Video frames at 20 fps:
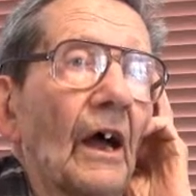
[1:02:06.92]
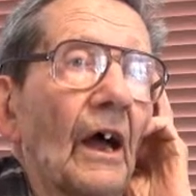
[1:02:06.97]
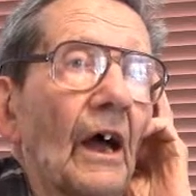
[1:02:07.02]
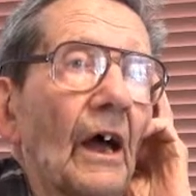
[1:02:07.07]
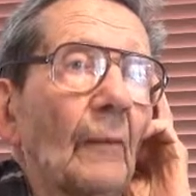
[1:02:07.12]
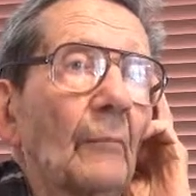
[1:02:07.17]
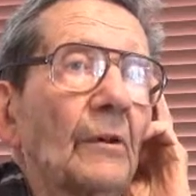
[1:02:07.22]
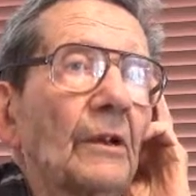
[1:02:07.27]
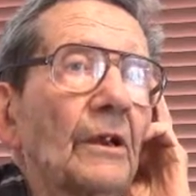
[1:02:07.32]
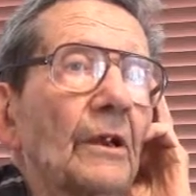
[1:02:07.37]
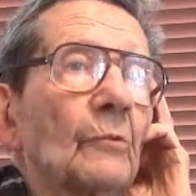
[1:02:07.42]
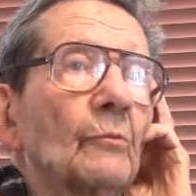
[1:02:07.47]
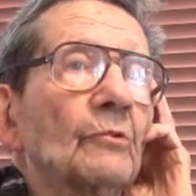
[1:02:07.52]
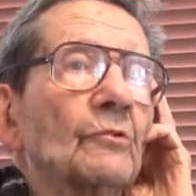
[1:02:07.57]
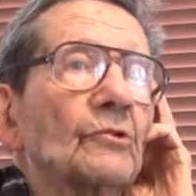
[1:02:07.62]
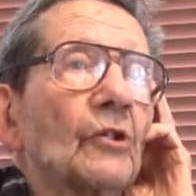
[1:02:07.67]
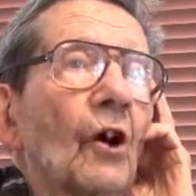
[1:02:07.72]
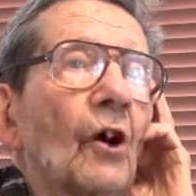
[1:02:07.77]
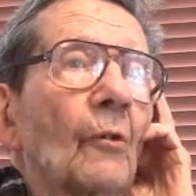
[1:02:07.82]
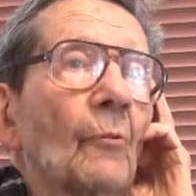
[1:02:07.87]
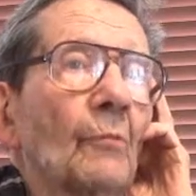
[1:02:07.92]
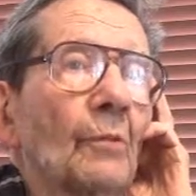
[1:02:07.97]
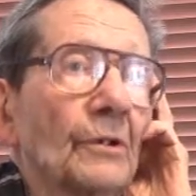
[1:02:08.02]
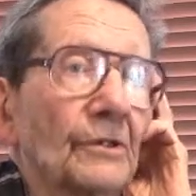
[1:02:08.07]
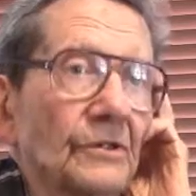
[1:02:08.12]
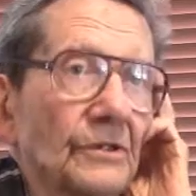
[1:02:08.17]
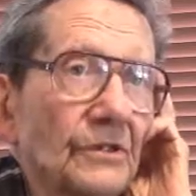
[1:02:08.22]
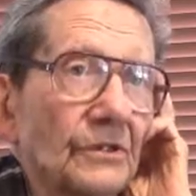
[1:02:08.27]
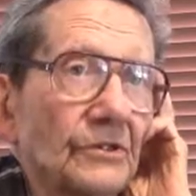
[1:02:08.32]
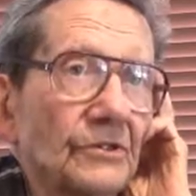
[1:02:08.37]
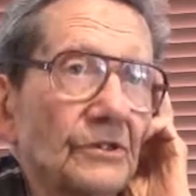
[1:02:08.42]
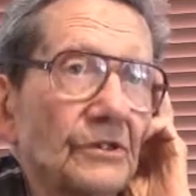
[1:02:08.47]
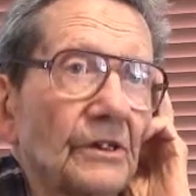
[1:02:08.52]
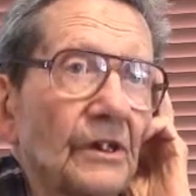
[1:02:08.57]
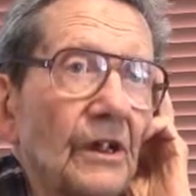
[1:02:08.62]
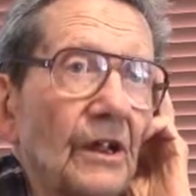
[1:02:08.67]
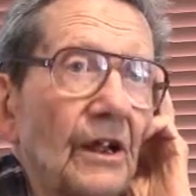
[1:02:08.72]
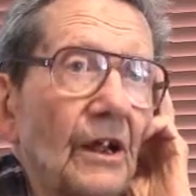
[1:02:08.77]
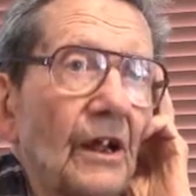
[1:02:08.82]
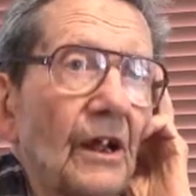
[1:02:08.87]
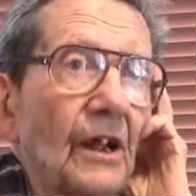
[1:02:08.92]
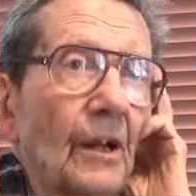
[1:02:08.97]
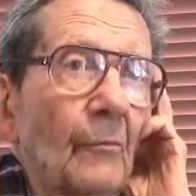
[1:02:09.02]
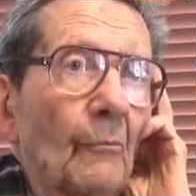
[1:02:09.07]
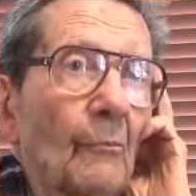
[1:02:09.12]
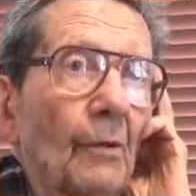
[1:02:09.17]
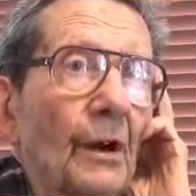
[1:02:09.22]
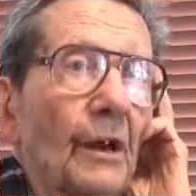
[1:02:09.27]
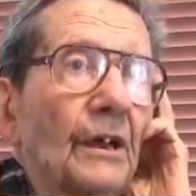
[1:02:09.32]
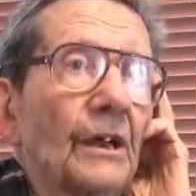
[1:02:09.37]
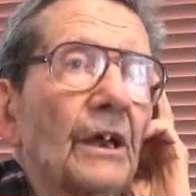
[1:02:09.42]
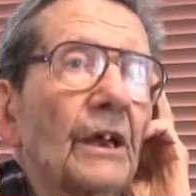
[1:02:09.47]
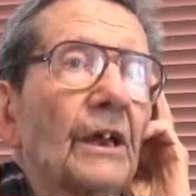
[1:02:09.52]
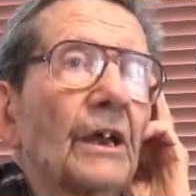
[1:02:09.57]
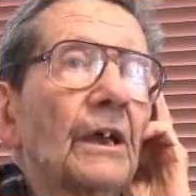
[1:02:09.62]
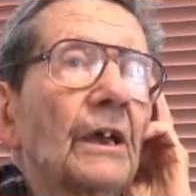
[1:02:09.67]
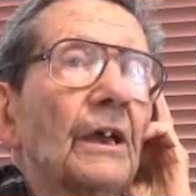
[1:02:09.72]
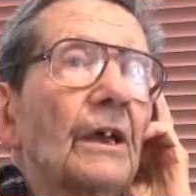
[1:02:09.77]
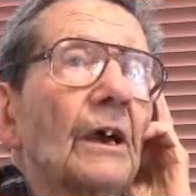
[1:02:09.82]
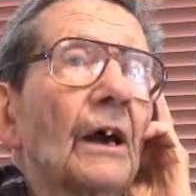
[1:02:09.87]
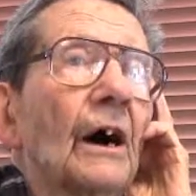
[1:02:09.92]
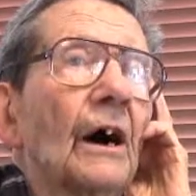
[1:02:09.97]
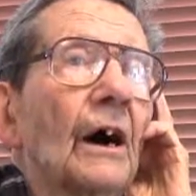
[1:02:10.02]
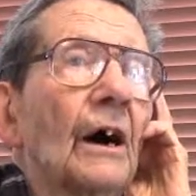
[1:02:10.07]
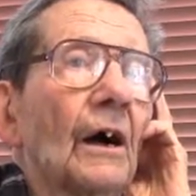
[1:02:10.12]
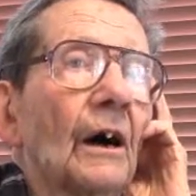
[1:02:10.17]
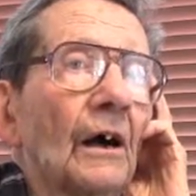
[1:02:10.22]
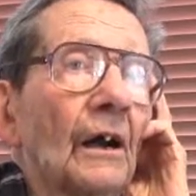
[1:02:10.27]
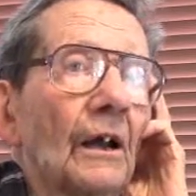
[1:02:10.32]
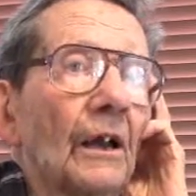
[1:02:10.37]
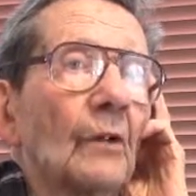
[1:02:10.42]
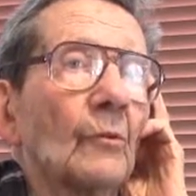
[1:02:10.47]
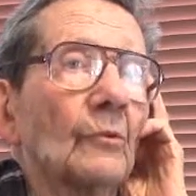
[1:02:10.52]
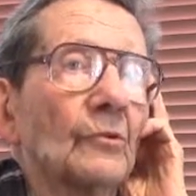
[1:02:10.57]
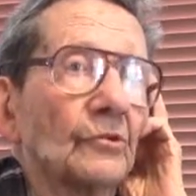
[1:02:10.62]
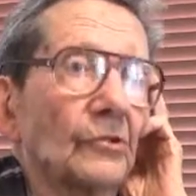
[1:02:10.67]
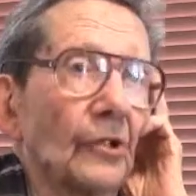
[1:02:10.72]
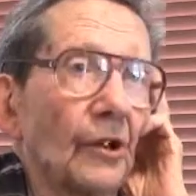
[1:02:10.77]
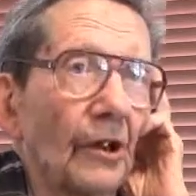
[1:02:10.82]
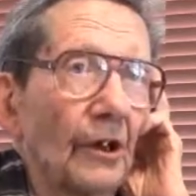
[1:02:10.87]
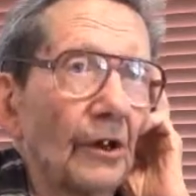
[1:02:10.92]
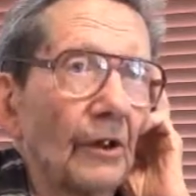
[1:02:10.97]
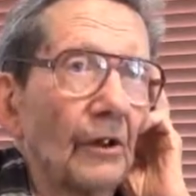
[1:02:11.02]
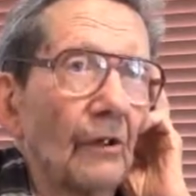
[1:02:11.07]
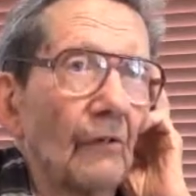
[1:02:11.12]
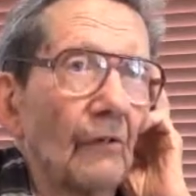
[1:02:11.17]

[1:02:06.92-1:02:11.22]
I mean, he was all business, but he was good.